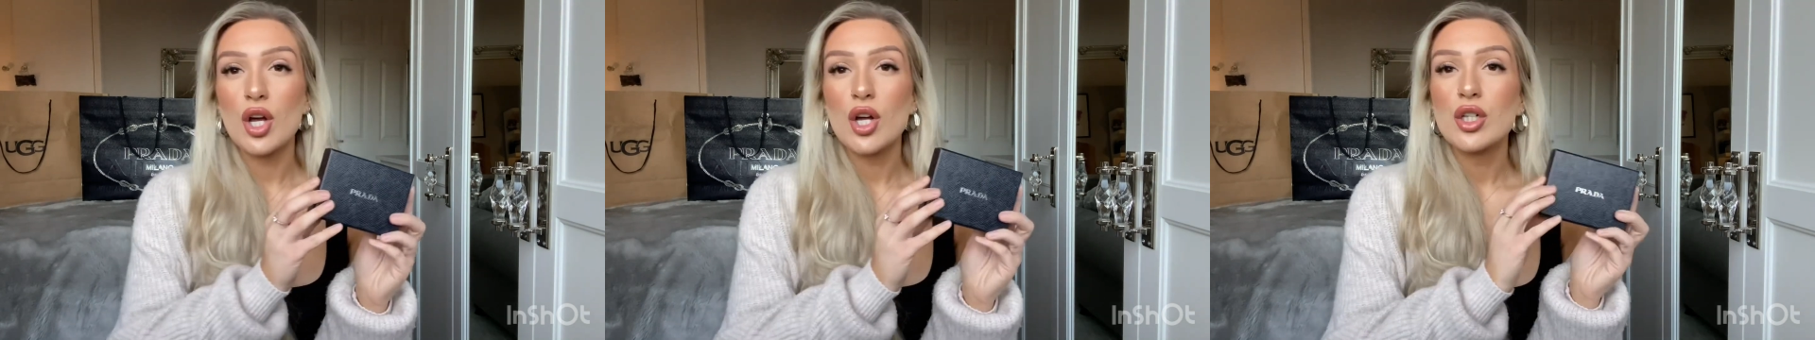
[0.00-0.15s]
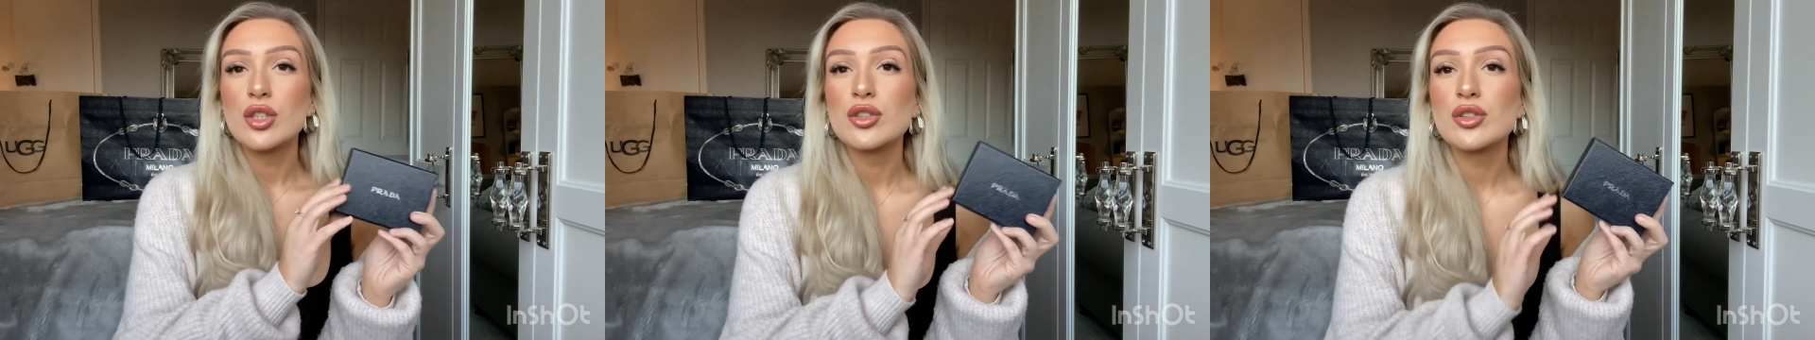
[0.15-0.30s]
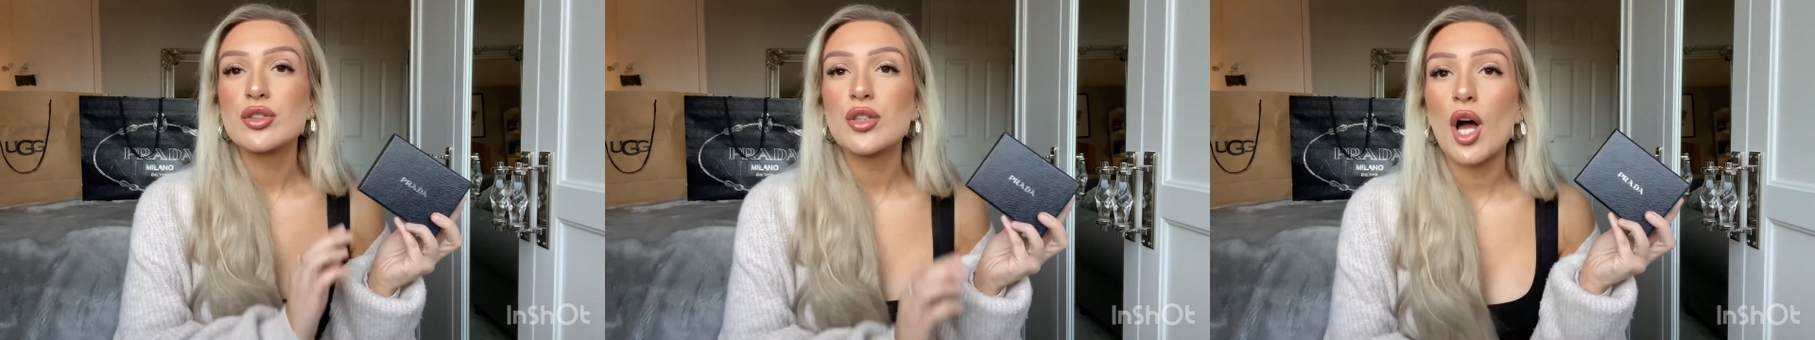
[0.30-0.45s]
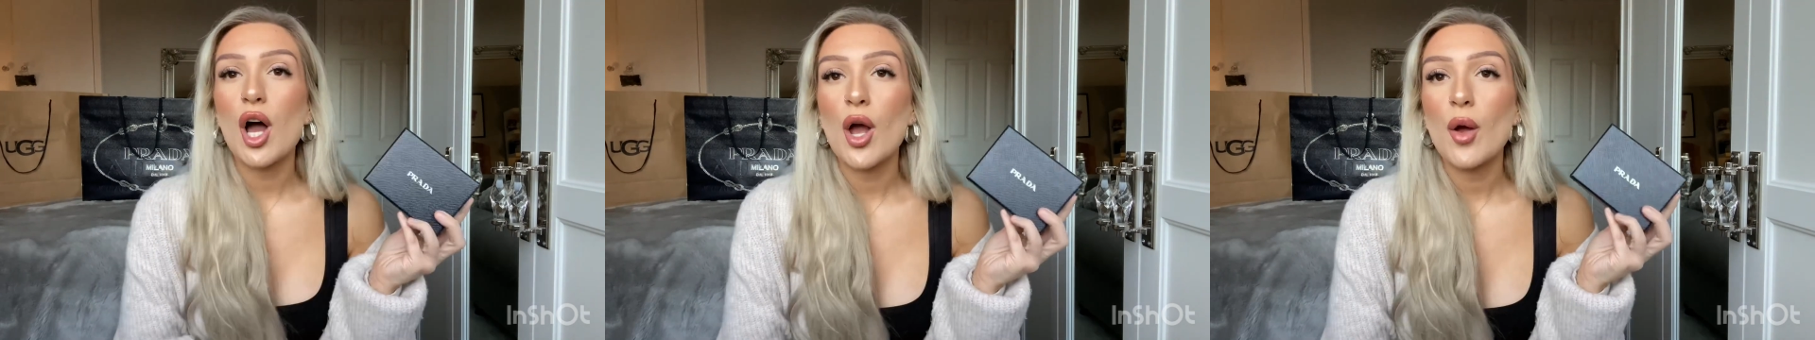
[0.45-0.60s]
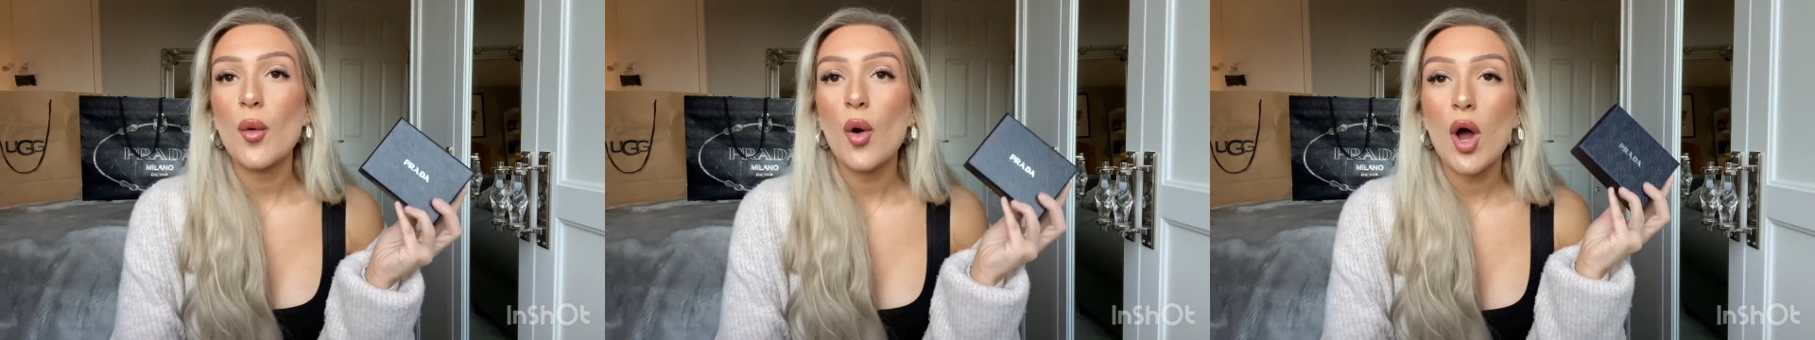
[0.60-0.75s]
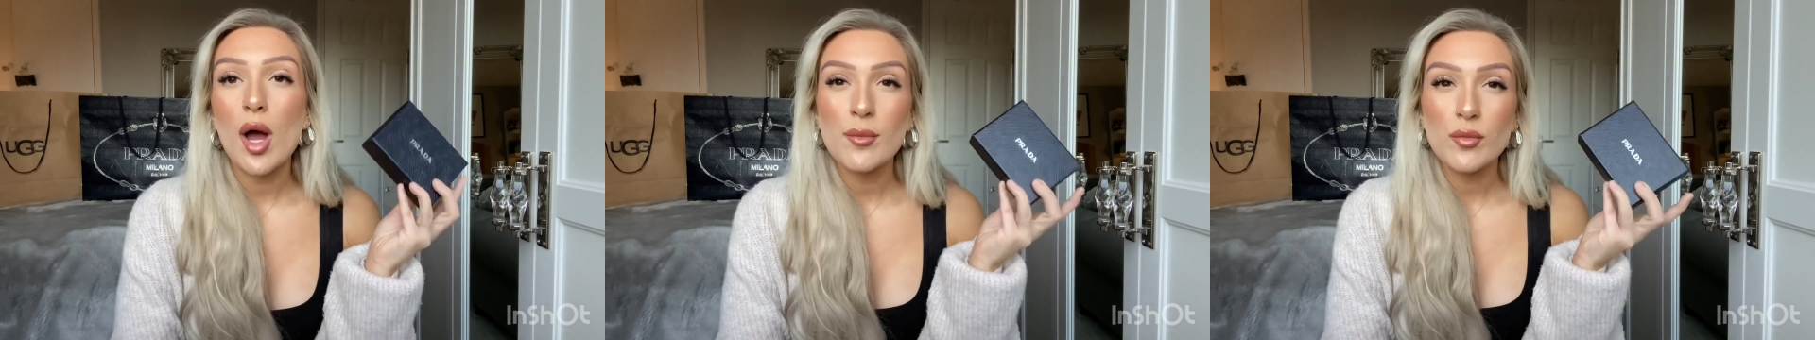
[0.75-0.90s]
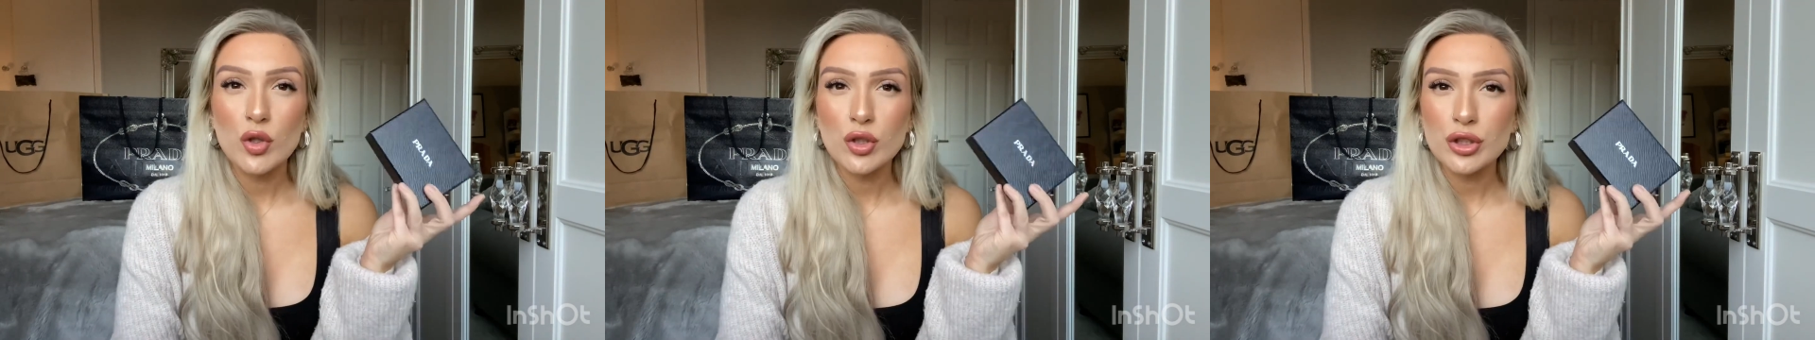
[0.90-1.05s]
so
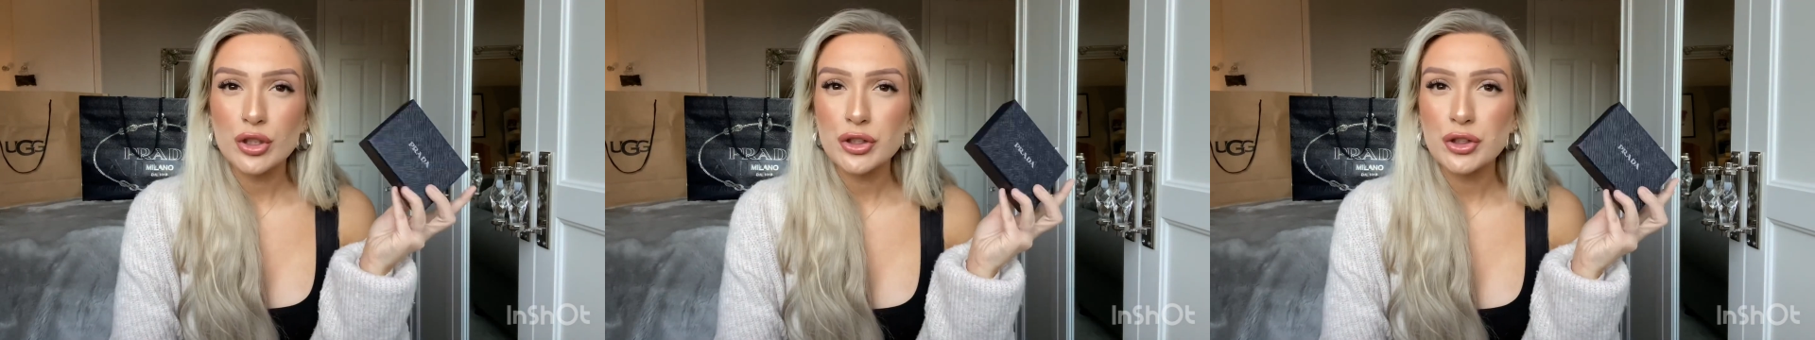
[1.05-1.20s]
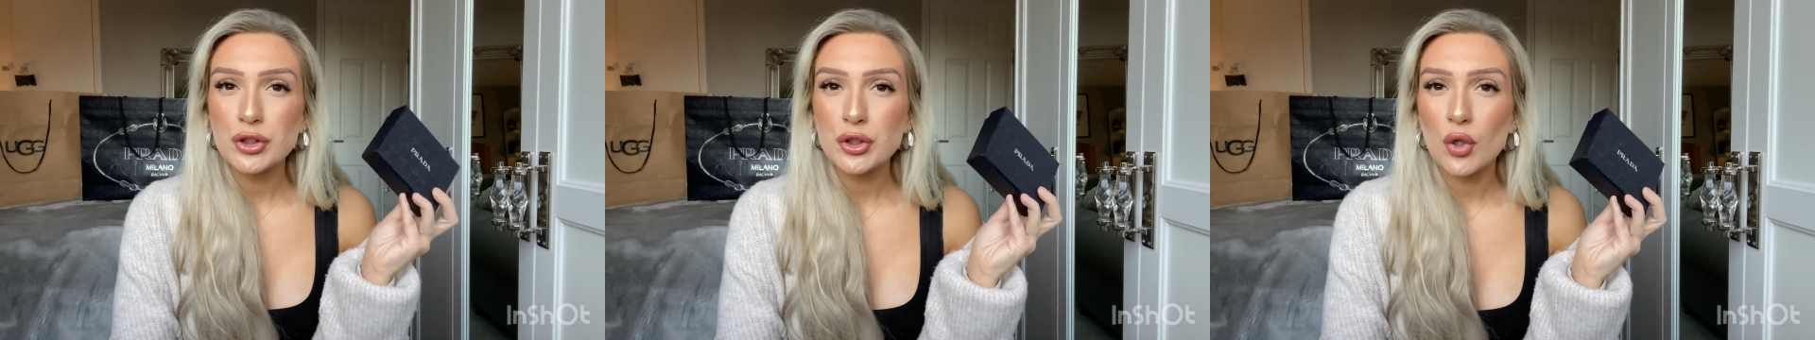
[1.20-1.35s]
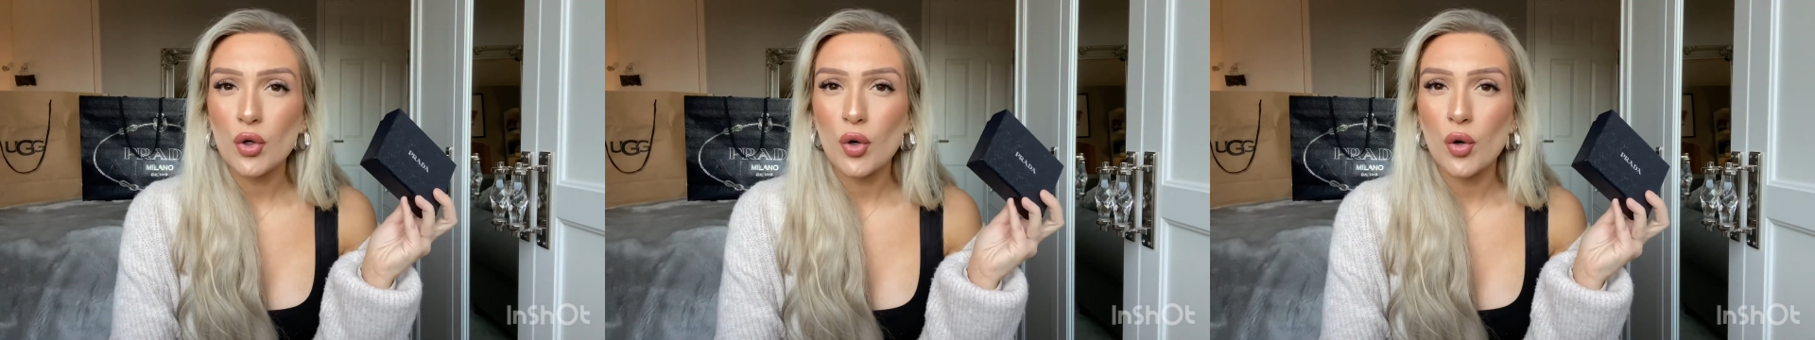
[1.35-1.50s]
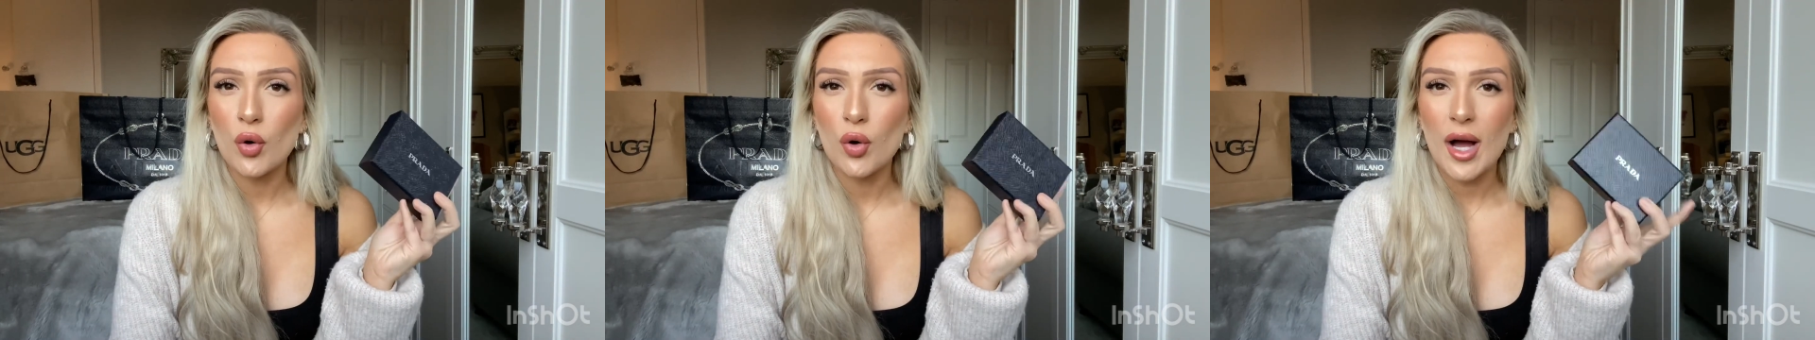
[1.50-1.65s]
I'm not too sure